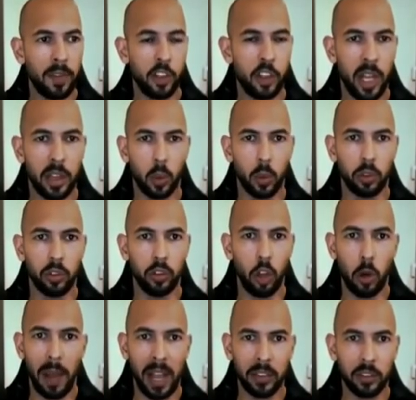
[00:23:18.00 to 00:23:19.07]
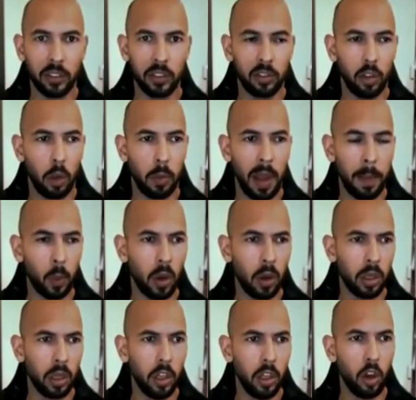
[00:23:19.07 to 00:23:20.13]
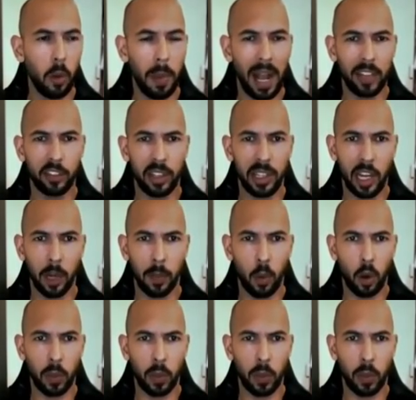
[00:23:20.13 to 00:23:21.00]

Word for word: jet, there was no masks, no paperwork, no mask at the airport. When